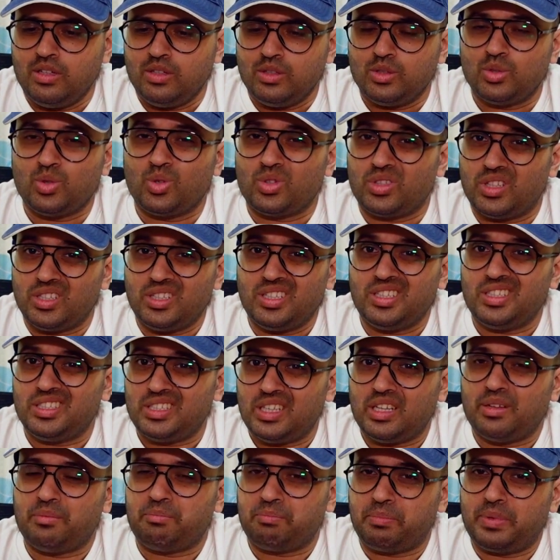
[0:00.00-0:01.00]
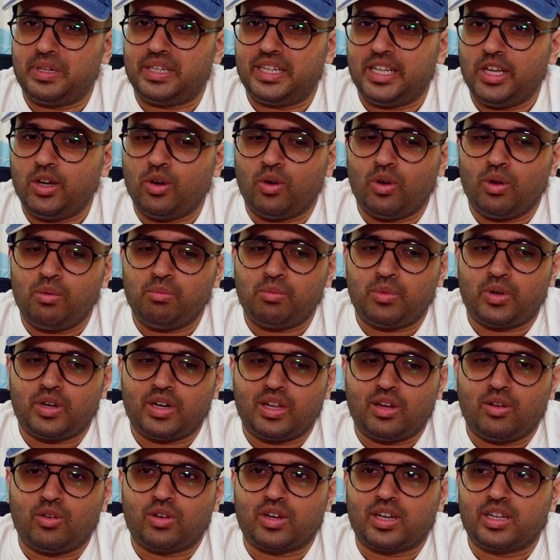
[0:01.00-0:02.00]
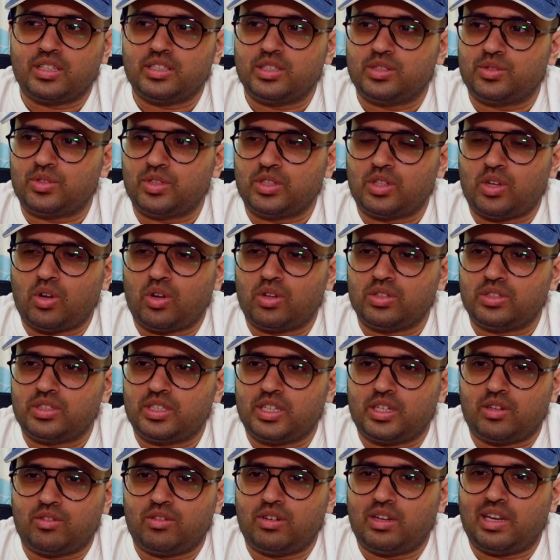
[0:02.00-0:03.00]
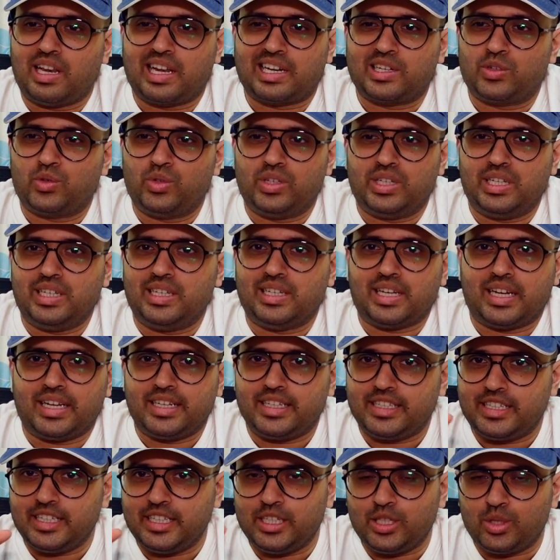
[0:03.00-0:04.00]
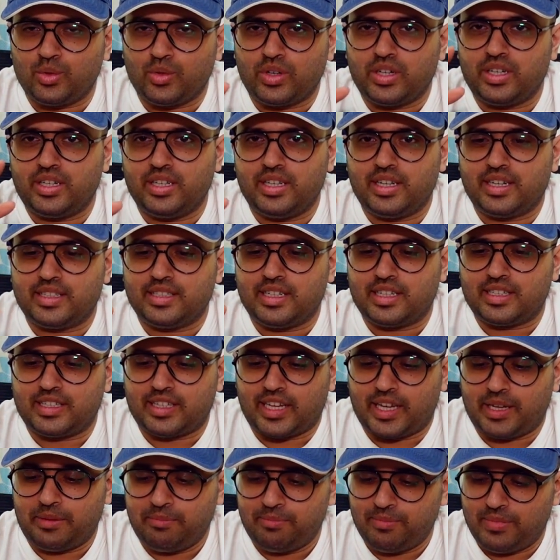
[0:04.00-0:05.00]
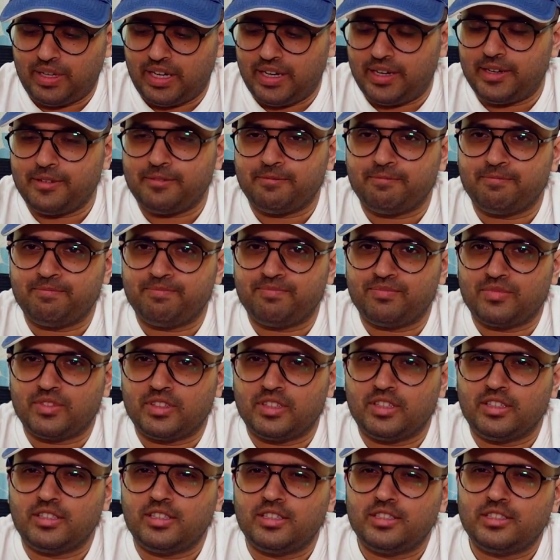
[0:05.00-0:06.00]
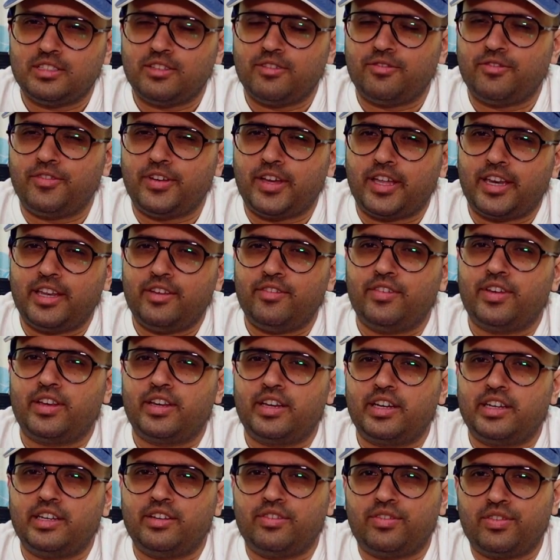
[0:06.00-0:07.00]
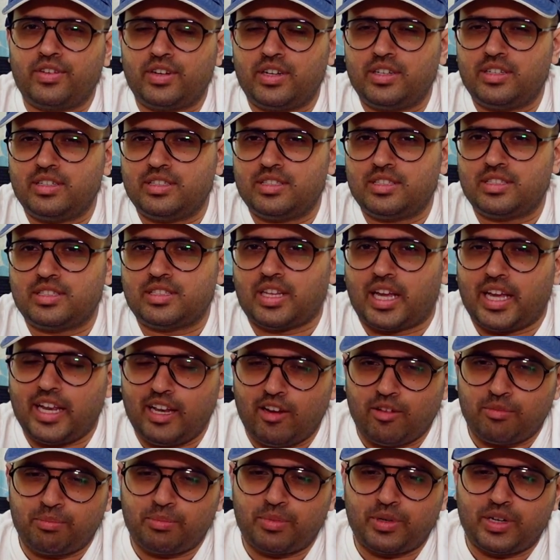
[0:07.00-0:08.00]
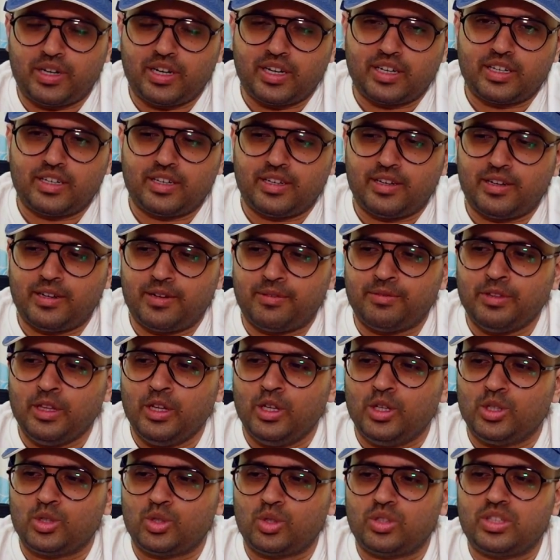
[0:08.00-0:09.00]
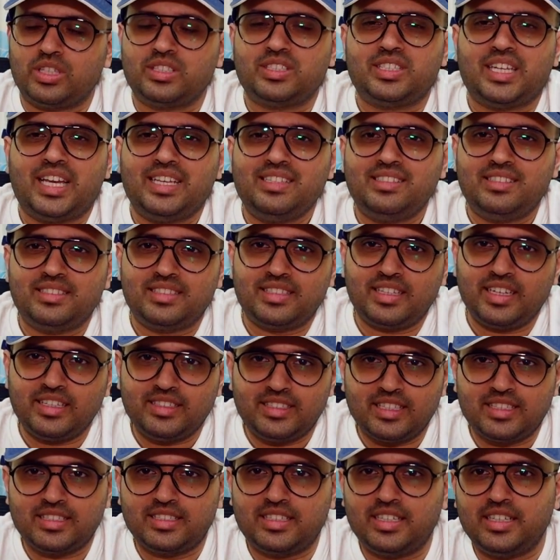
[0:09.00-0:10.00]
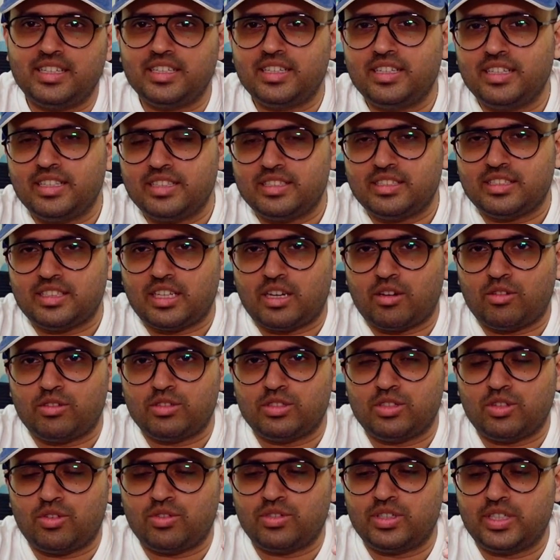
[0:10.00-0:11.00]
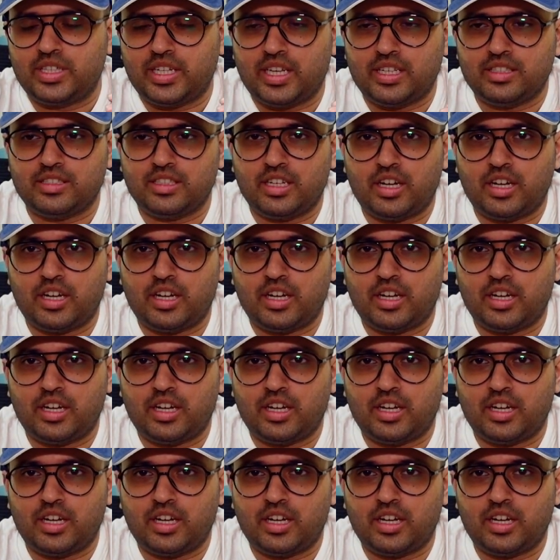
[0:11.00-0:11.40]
So this is a pretty old model. Okay, this was launched around like 2019-20 at that time, and this is a very different style of product. So this has 360 degrees surround sound. It has a